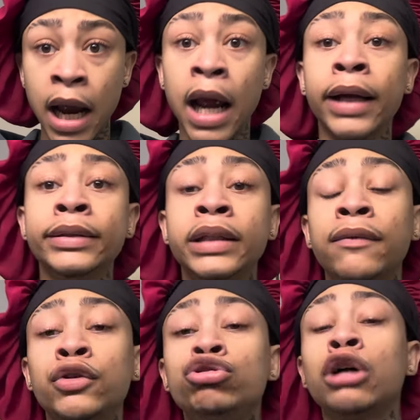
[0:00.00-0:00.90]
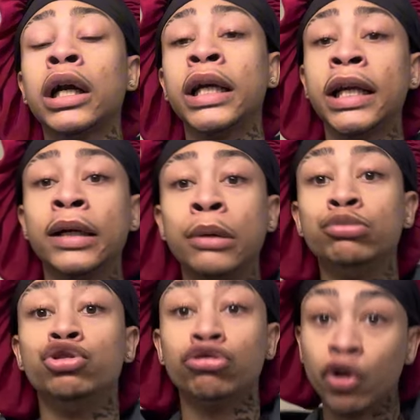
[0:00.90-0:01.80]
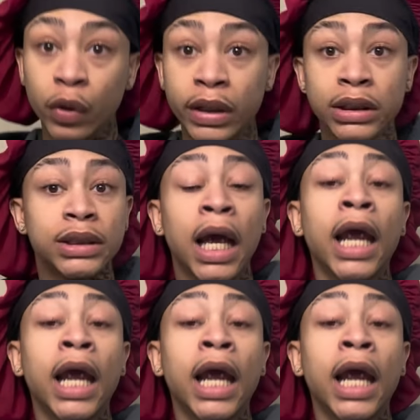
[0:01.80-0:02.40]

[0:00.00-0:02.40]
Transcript: It's giving you trying to get in them drawers.